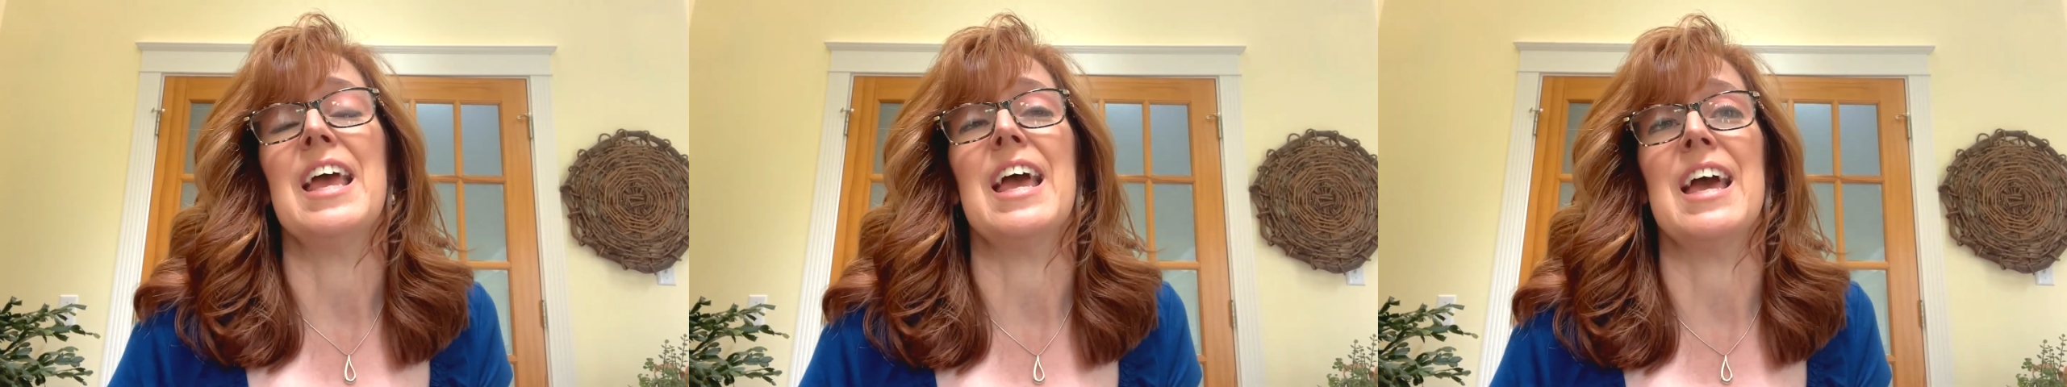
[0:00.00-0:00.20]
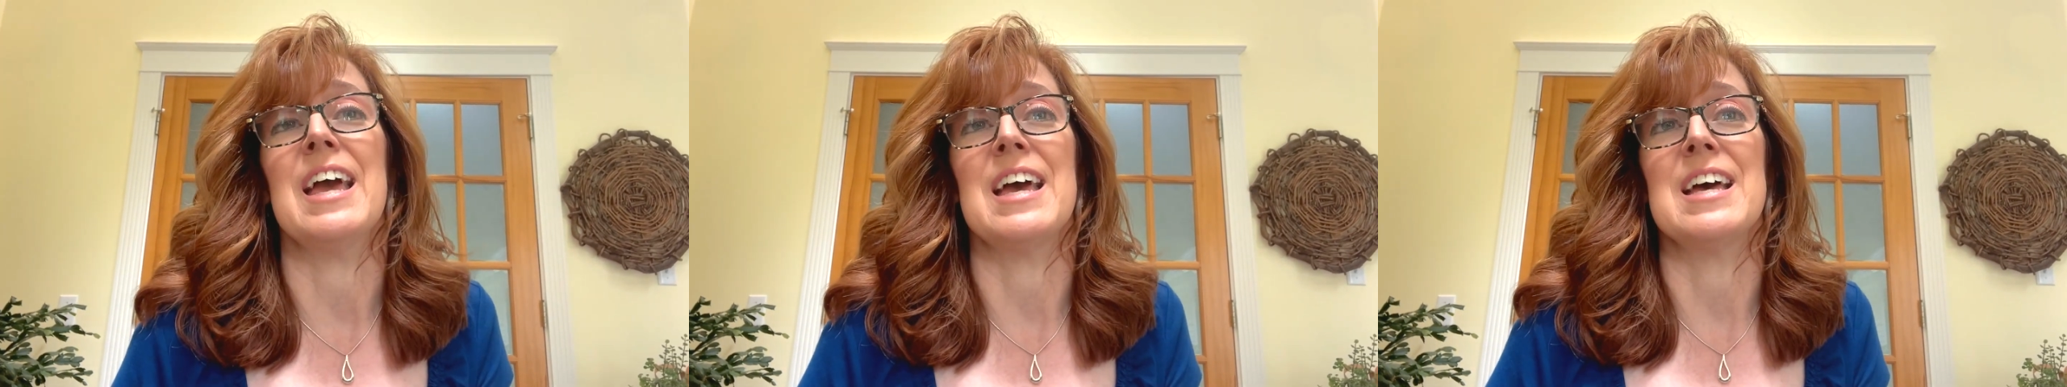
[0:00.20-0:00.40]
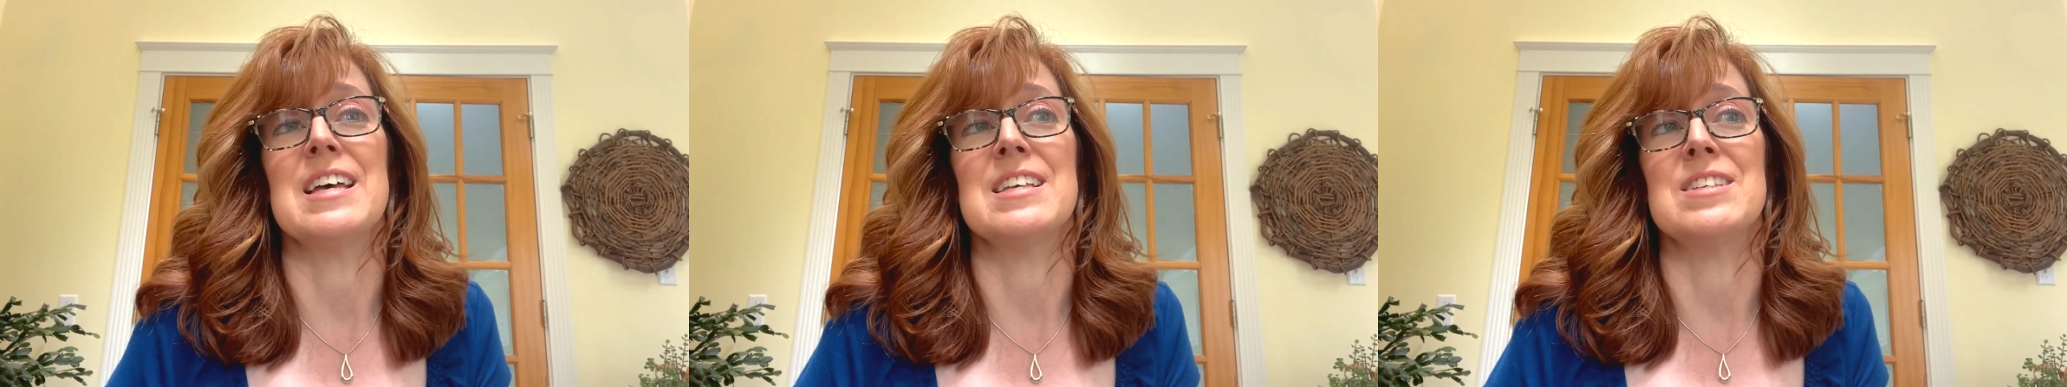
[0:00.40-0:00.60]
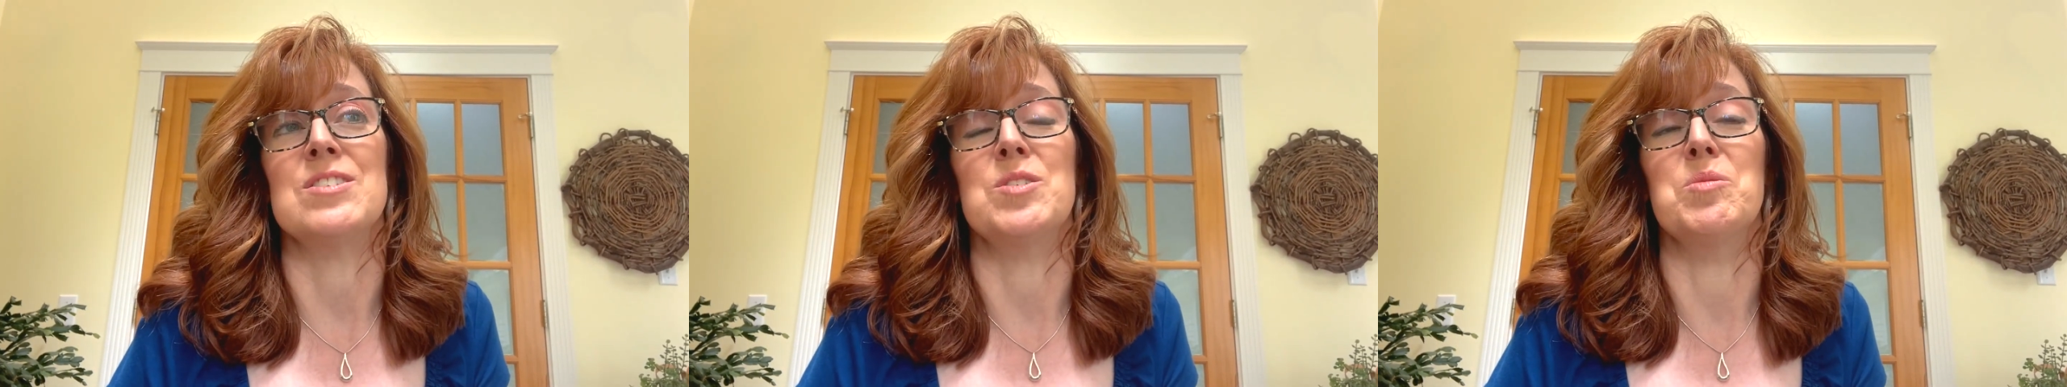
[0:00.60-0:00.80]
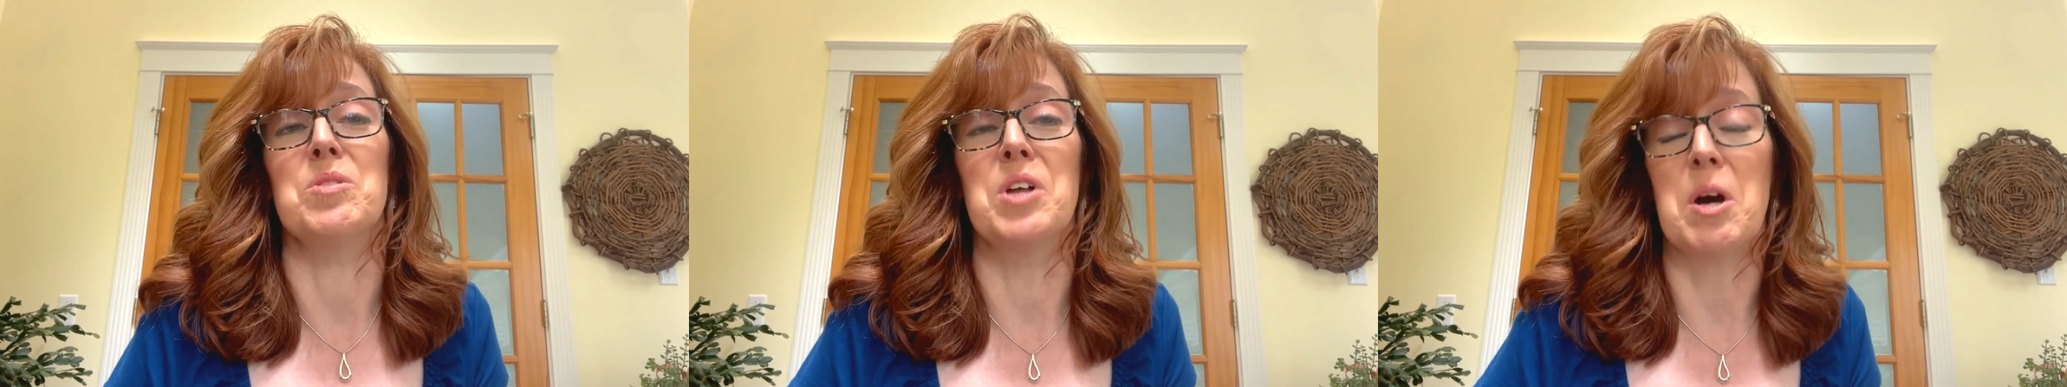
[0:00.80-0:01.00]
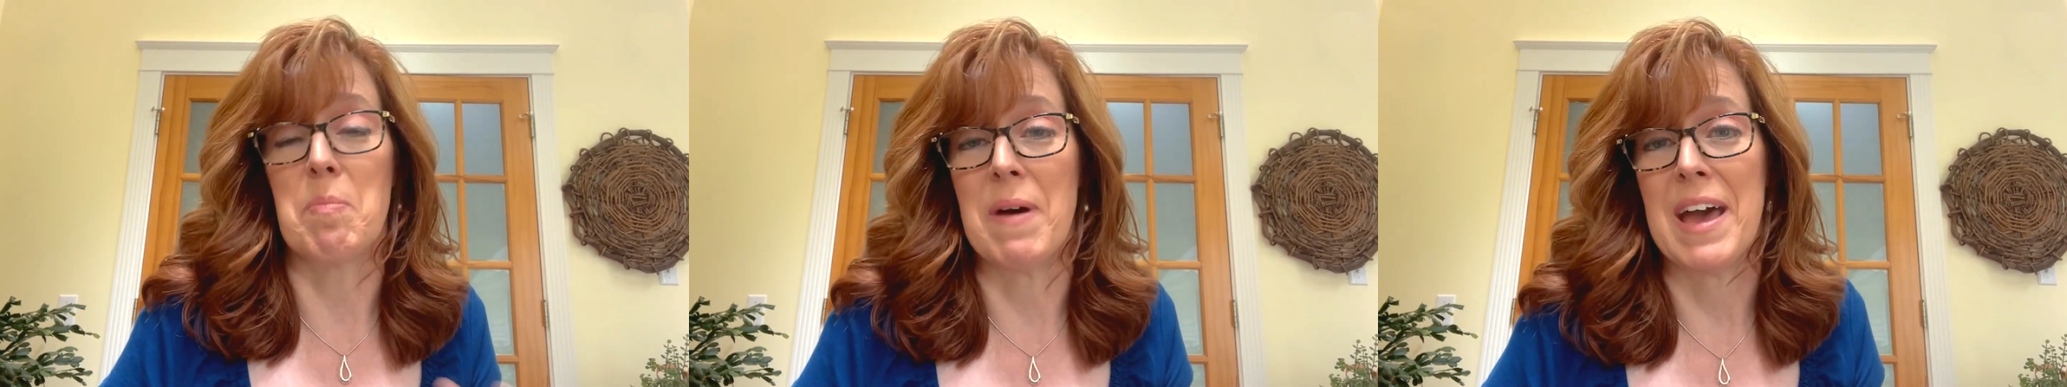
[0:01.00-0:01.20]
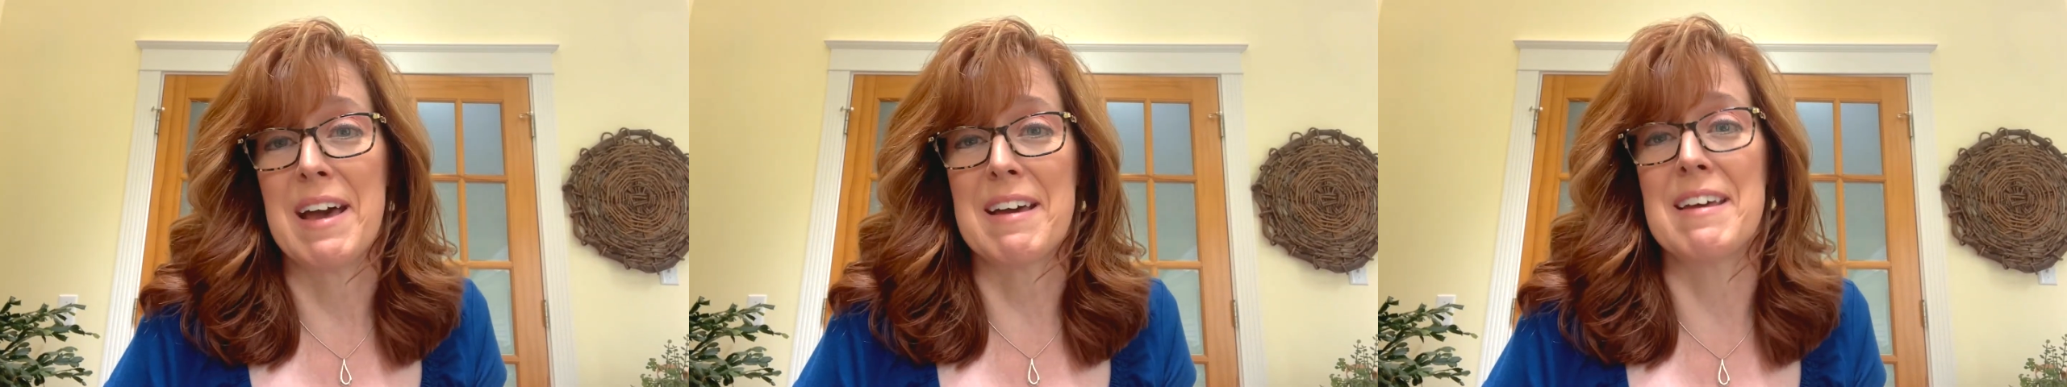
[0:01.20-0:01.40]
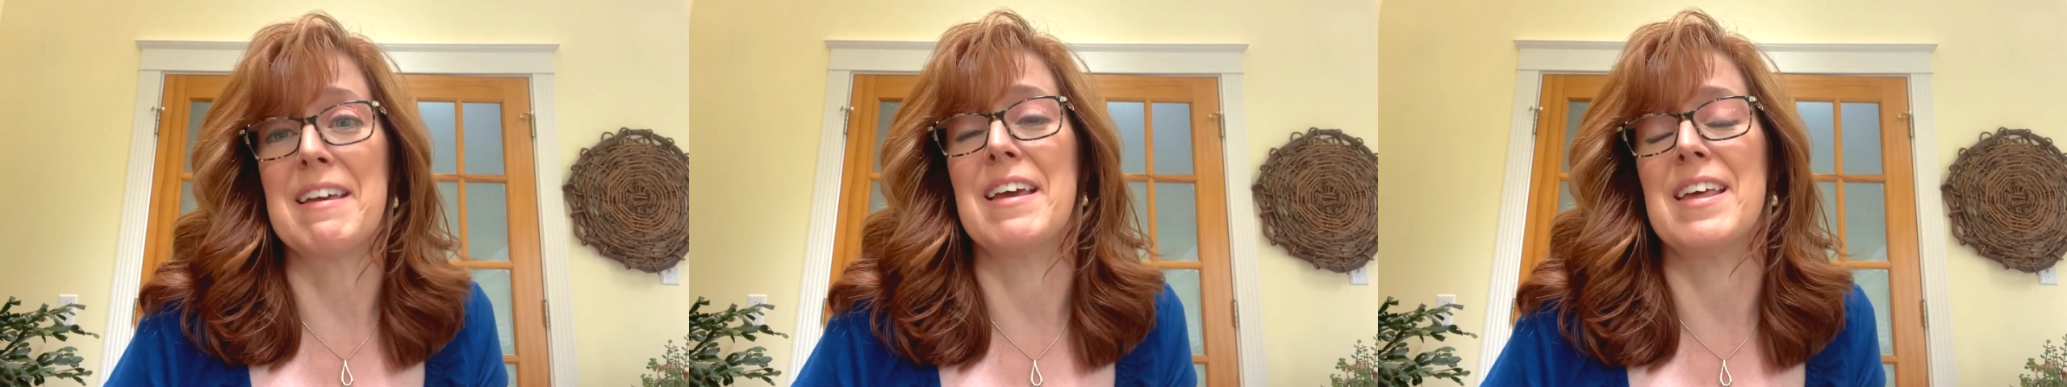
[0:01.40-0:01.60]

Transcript: as you look back